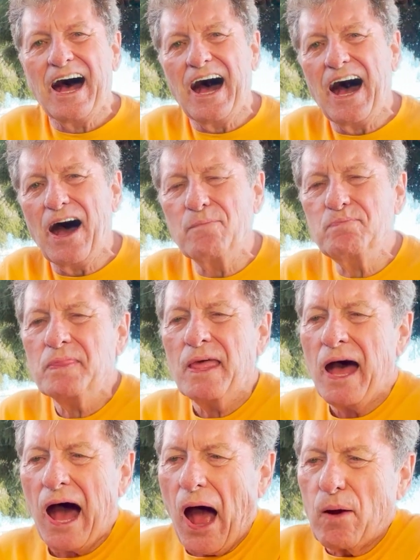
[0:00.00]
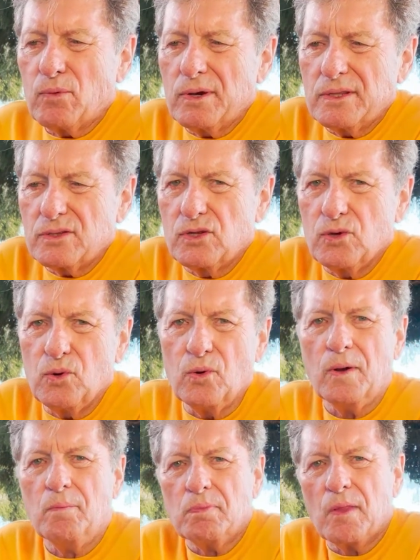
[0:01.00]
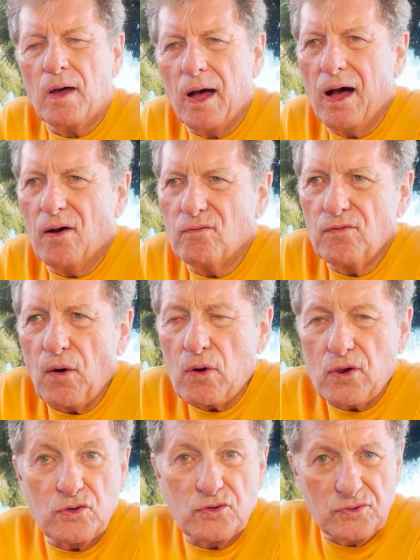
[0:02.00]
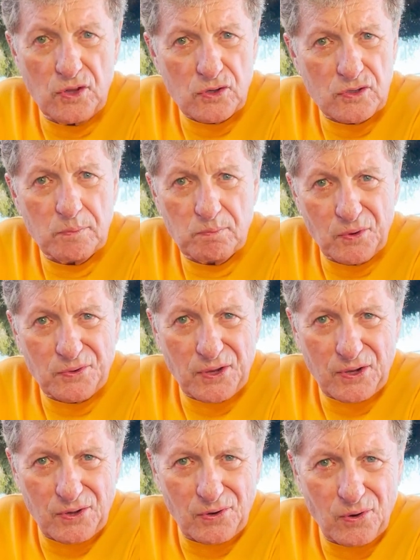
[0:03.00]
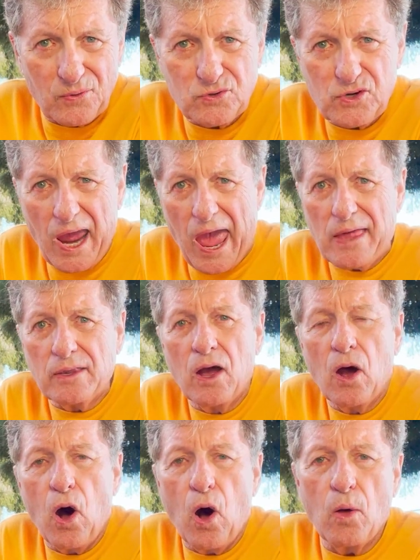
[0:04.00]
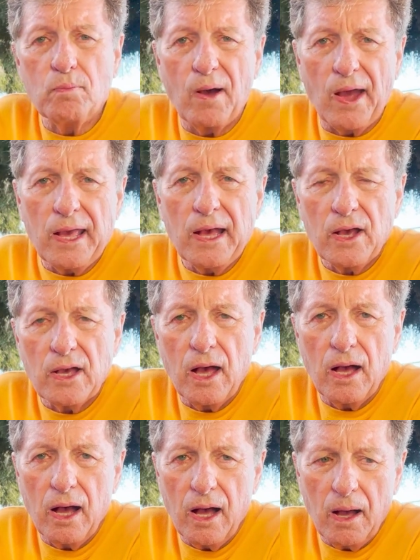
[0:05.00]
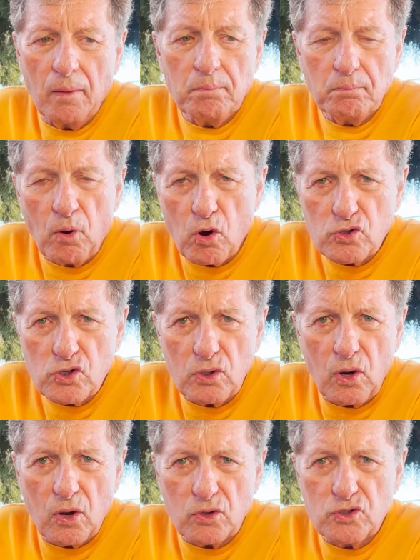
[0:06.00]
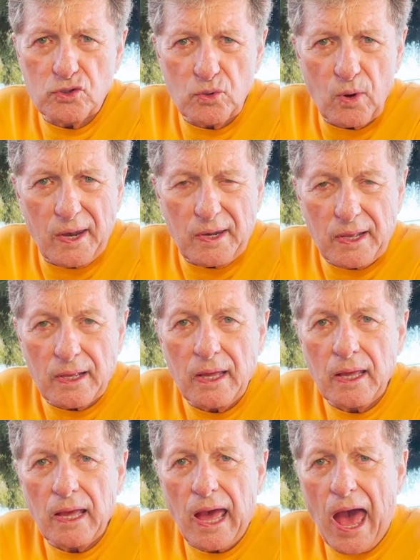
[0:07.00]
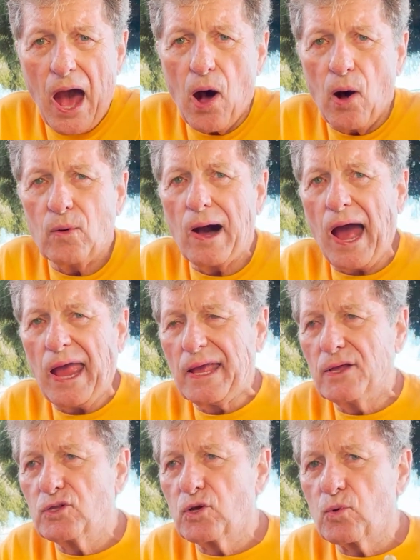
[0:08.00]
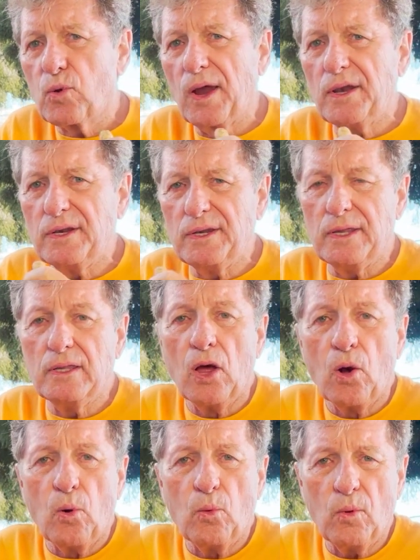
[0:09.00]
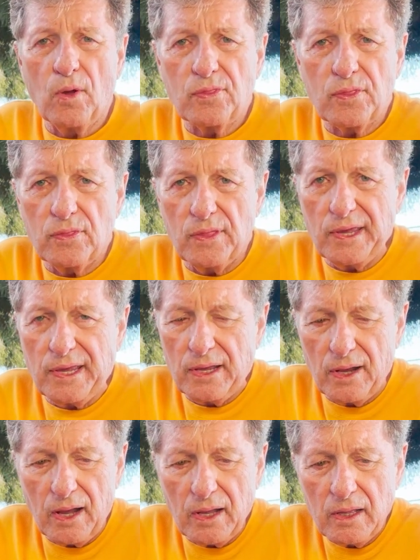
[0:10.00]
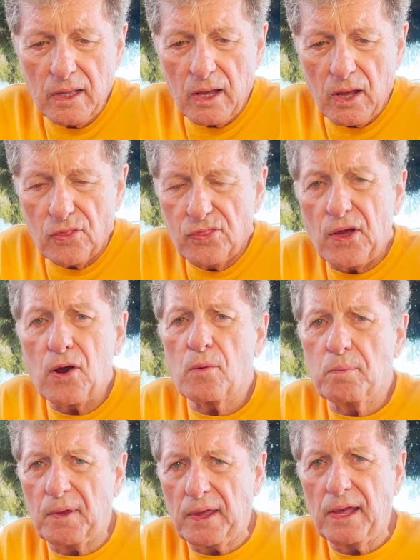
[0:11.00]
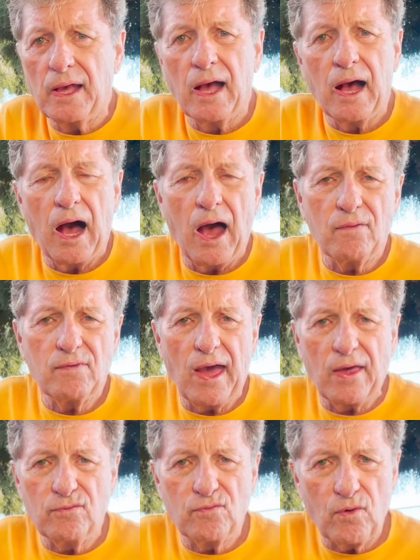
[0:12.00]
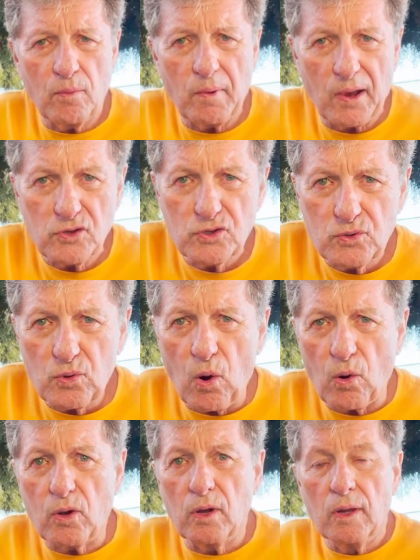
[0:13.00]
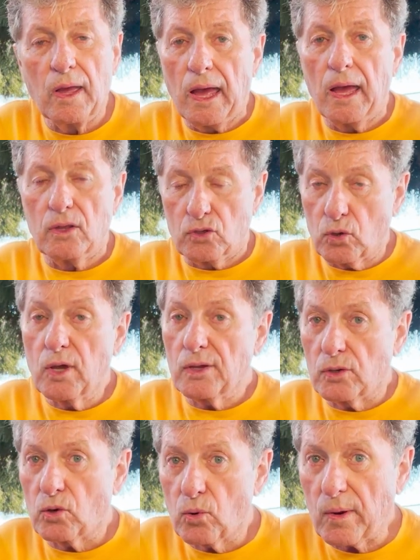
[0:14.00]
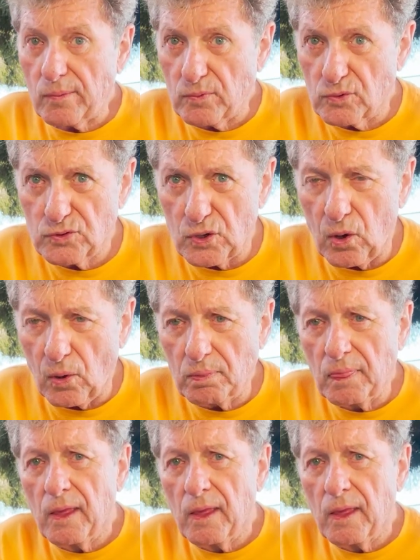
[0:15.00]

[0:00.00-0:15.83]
I wanted to focus this particular chat on my martial arts training, how I integrated it with the therapy I've had for my stroke to get a great result.